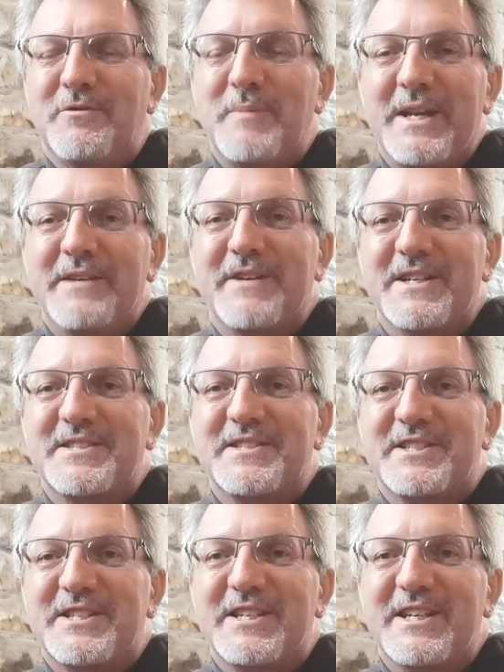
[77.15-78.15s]
For many of
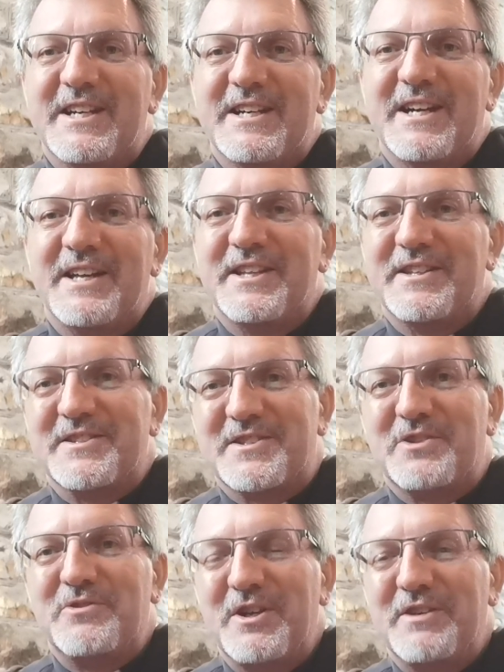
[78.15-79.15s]
us, I think
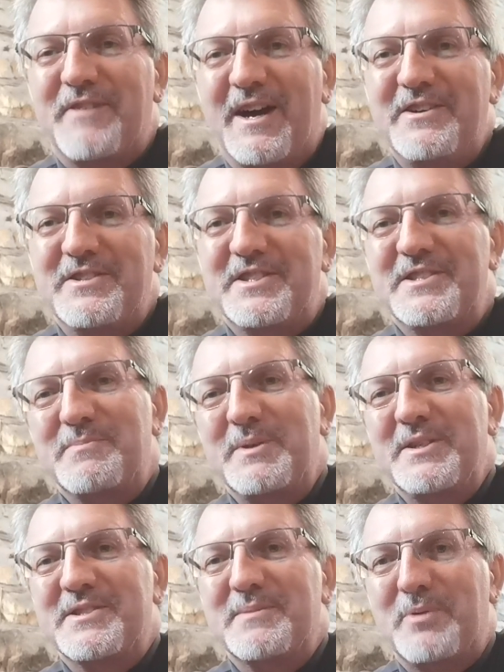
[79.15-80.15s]
this coronavirus has
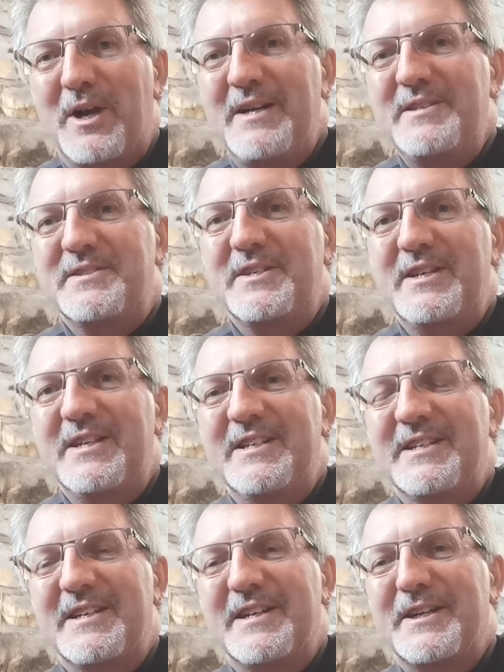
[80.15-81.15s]
been a surprise.
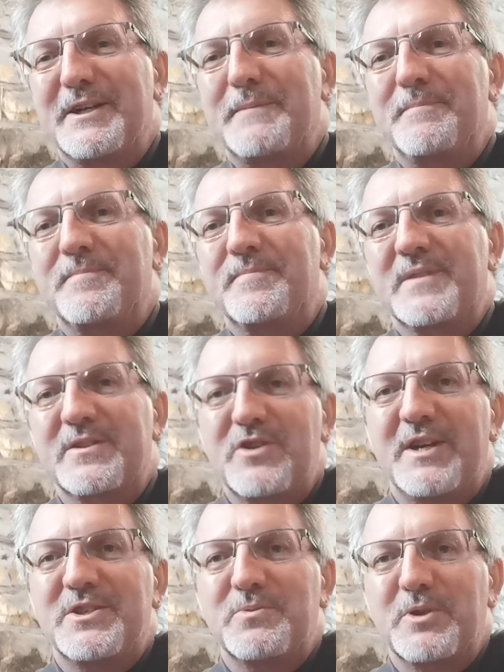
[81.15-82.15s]

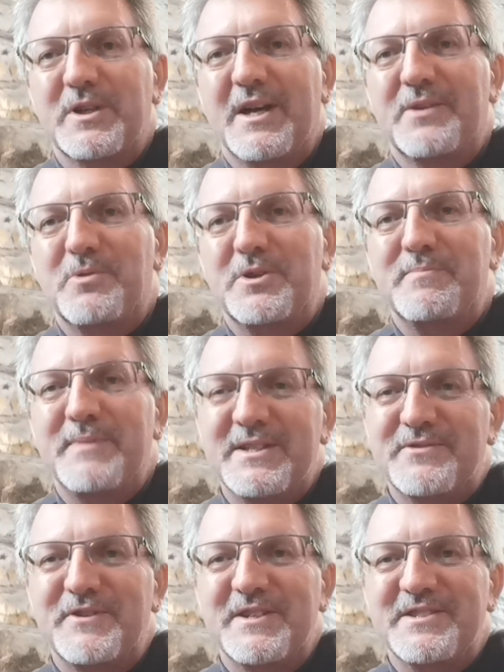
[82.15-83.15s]
Trying to work out what it
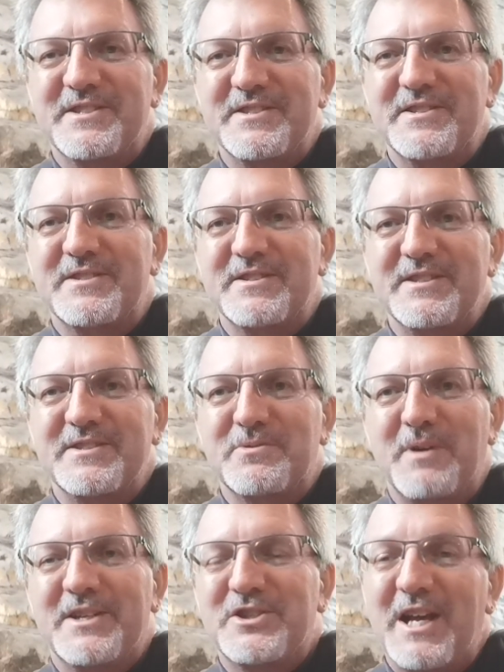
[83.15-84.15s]
means for us is
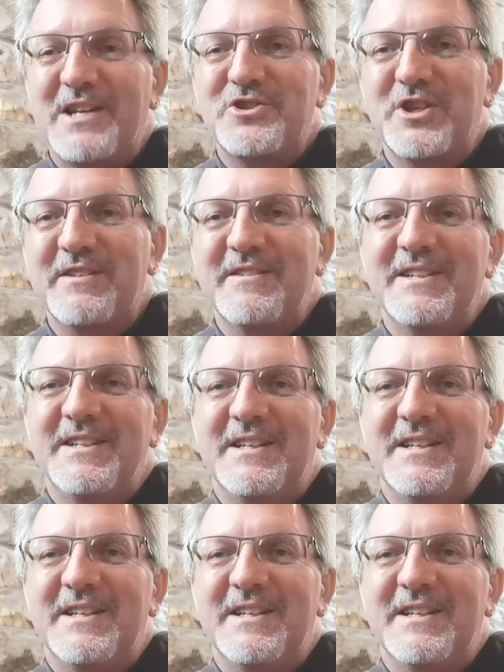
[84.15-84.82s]
quite challenging.